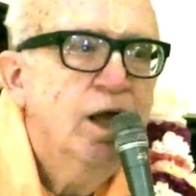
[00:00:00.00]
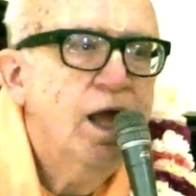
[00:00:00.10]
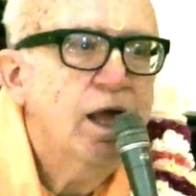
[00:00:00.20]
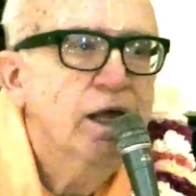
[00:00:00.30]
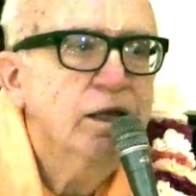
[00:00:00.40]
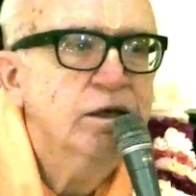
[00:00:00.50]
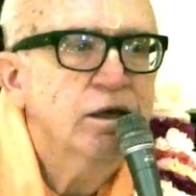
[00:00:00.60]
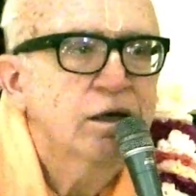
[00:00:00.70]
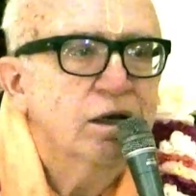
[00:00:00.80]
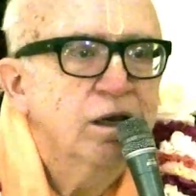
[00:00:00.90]
and
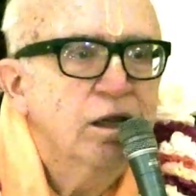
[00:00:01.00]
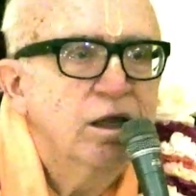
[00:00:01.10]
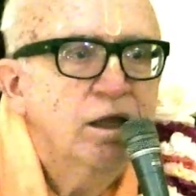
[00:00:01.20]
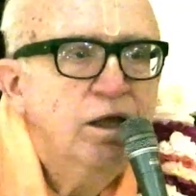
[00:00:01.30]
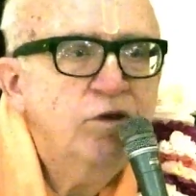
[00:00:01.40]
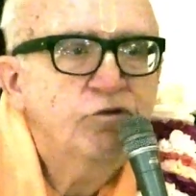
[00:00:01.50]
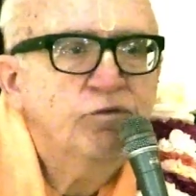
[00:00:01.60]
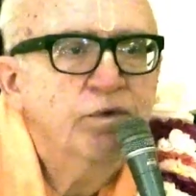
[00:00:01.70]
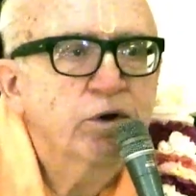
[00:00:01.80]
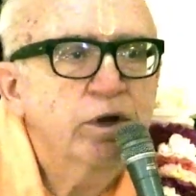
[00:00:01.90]
he's a
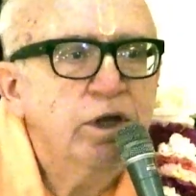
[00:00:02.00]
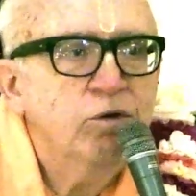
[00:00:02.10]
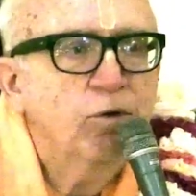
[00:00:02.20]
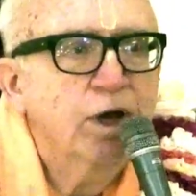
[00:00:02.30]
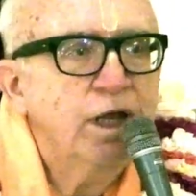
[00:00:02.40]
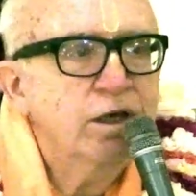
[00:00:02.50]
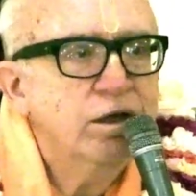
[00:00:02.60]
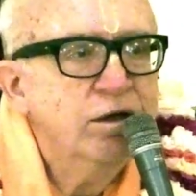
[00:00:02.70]
very great